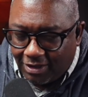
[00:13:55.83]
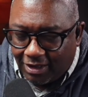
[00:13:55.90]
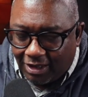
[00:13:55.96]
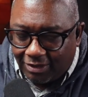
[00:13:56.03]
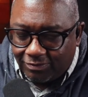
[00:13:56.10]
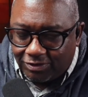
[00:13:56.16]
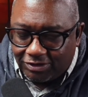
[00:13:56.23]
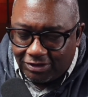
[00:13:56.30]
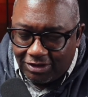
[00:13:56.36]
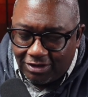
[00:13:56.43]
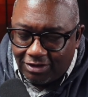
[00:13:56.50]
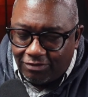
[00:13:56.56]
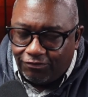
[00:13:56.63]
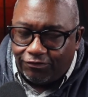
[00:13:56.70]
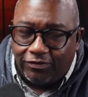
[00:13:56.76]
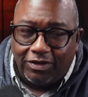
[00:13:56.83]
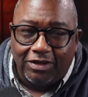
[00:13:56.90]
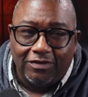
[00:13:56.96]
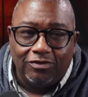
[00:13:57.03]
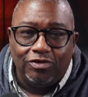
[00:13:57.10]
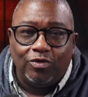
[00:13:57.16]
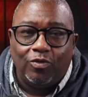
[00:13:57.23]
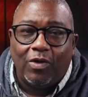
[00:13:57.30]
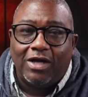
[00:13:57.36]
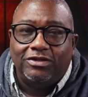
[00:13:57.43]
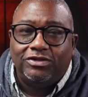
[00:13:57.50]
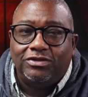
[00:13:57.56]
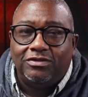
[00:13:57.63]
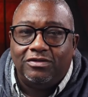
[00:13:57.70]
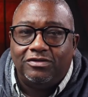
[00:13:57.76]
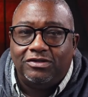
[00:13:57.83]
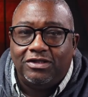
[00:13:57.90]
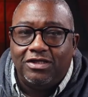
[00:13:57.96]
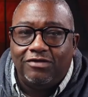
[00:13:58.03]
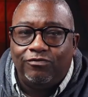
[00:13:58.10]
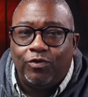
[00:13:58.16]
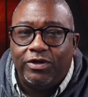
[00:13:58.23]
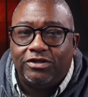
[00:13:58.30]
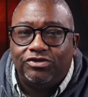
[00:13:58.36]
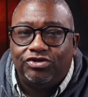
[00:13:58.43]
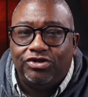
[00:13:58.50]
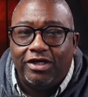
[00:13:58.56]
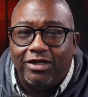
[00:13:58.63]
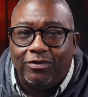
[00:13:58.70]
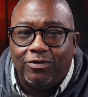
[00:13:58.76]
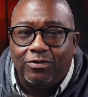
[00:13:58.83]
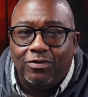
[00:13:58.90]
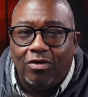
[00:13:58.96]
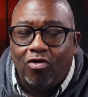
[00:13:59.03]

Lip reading: I'm Steve, and you're watching the Steve Wicks channel